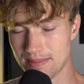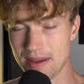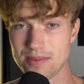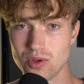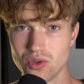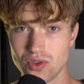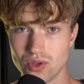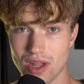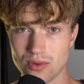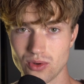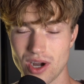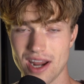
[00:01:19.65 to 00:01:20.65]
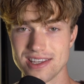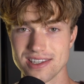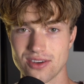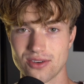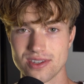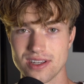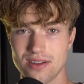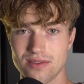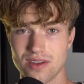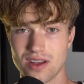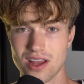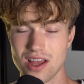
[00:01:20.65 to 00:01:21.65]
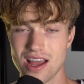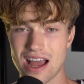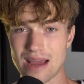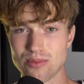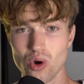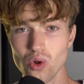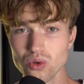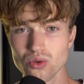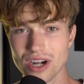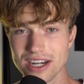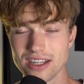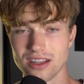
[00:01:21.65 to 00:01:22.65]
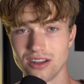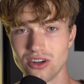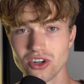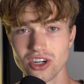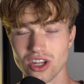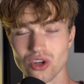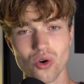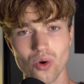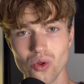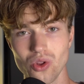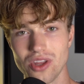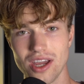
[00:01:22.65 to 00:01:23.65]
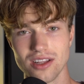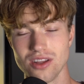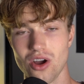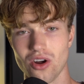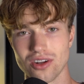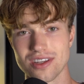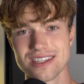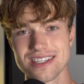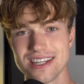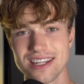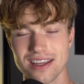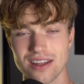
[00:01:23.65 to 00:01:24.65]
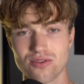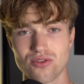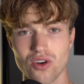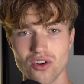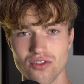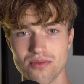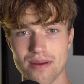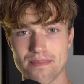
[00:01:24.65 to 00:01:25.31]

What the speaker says: maybe now you're asking yourself, I'm already learning all day long, sitting in front of my